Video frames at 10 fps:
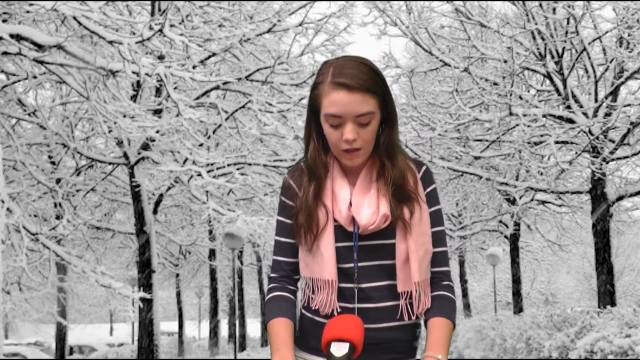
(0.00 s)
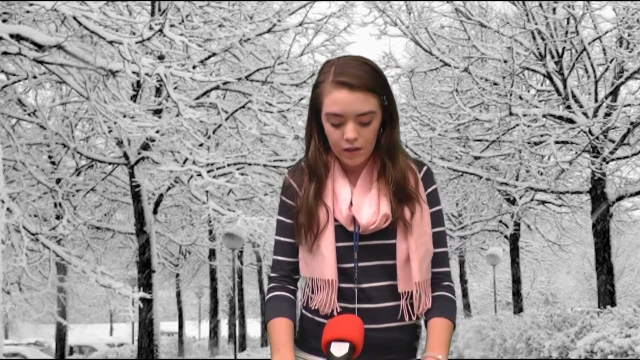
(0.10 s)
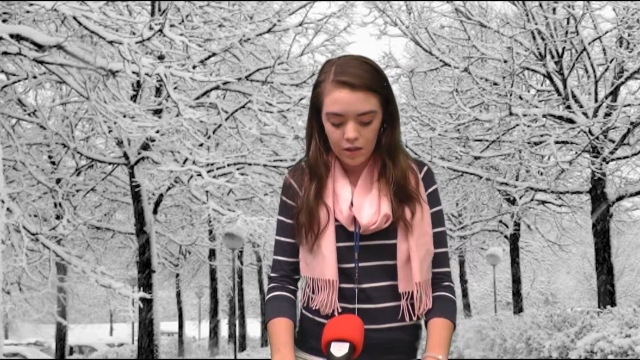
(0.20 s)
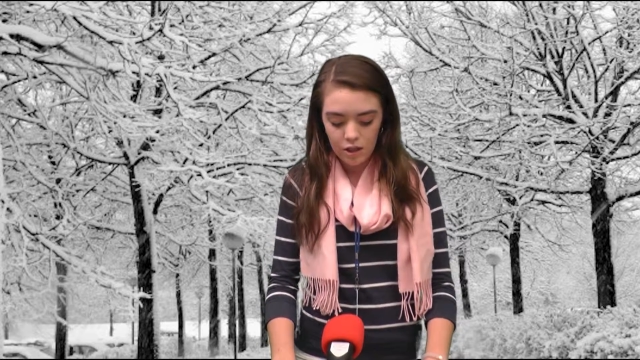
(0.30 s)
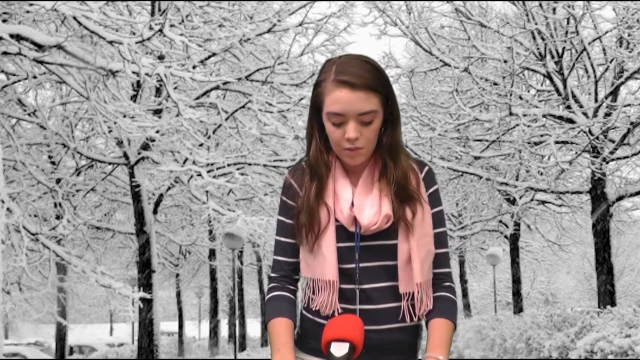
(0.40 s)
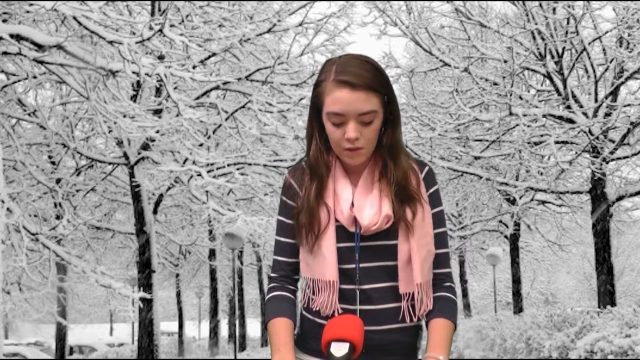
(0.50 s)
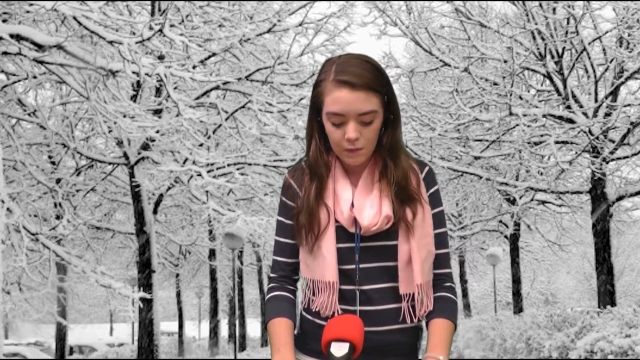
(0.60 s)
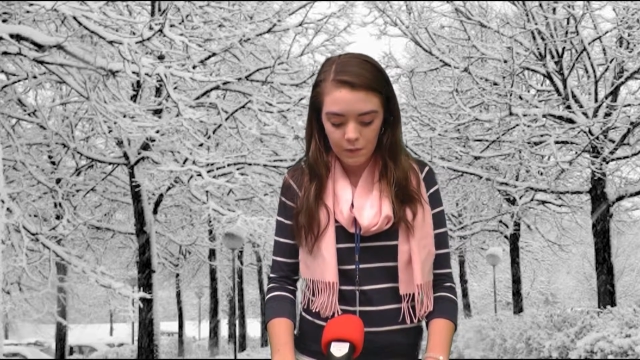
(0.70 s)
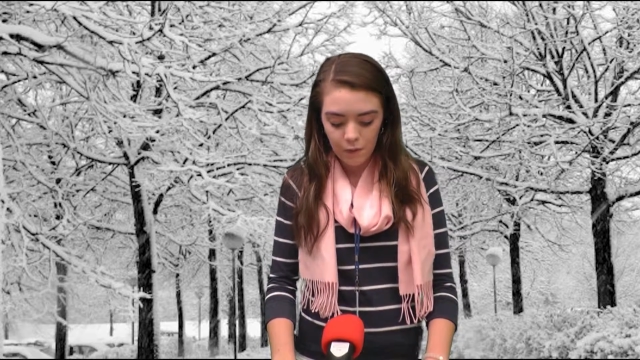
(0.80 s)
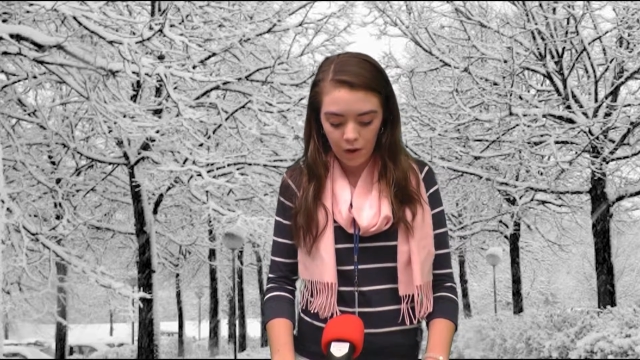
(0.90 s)
The gym is
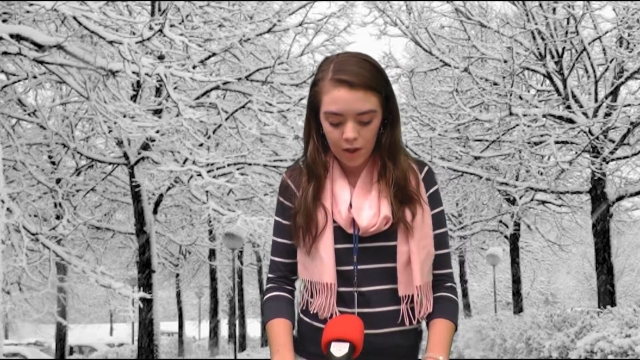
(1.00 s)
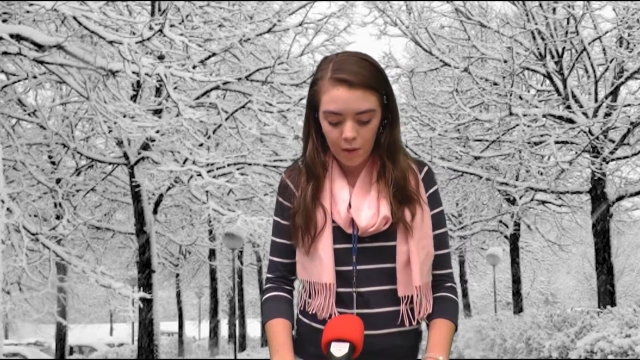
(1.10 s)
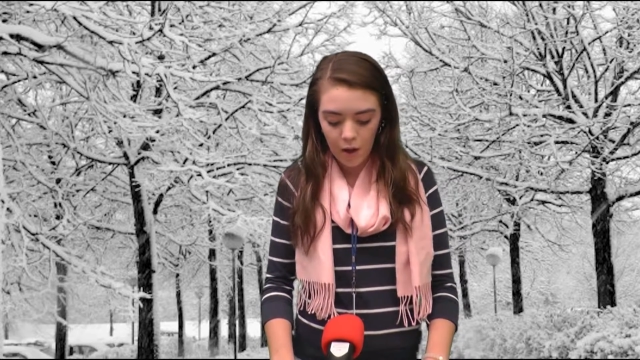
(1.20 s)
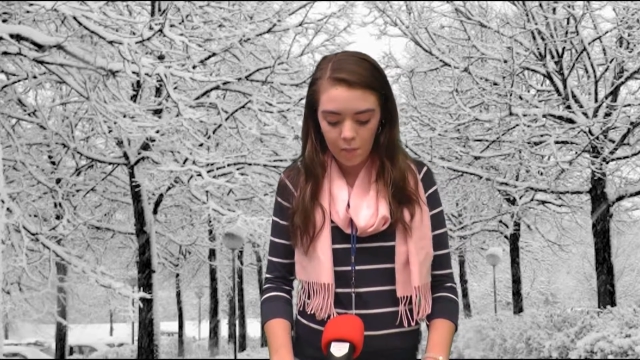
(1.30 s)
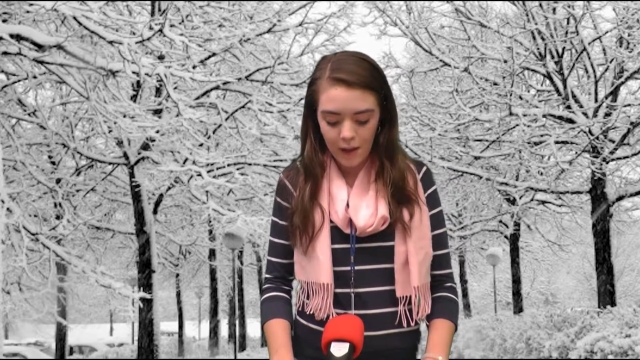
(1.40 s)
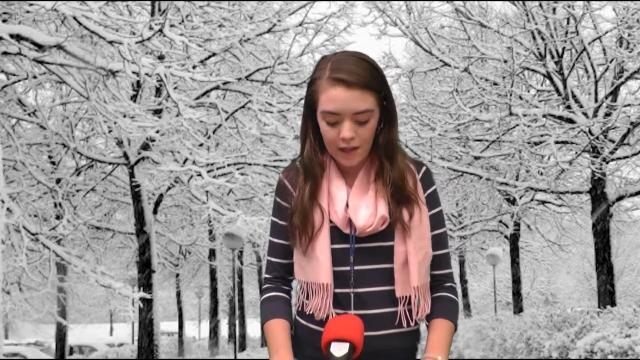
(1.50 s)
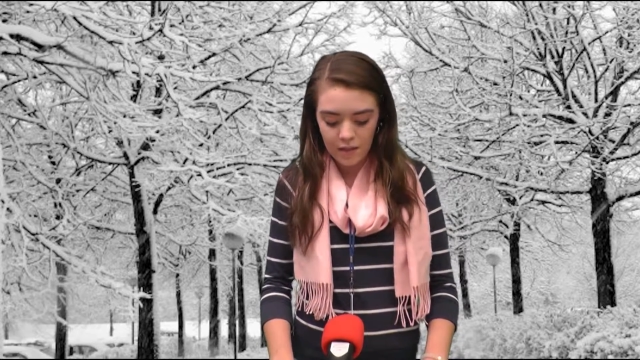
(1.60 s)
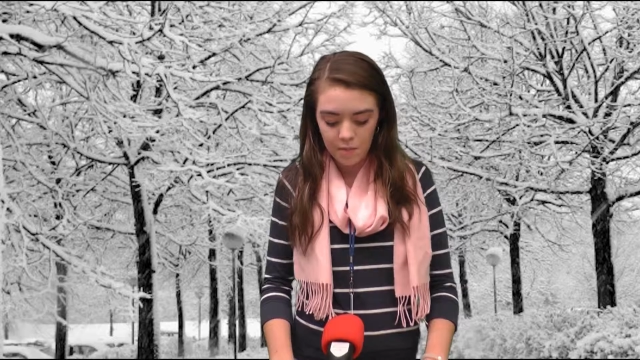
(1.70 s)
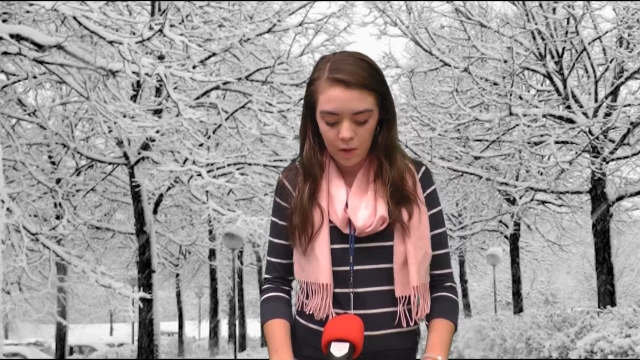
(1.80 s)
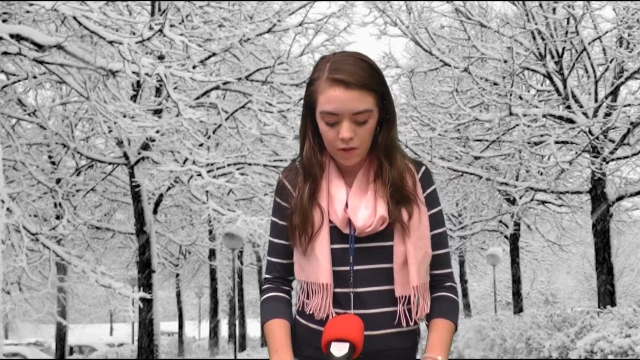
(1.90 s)
for volleyball, basketball,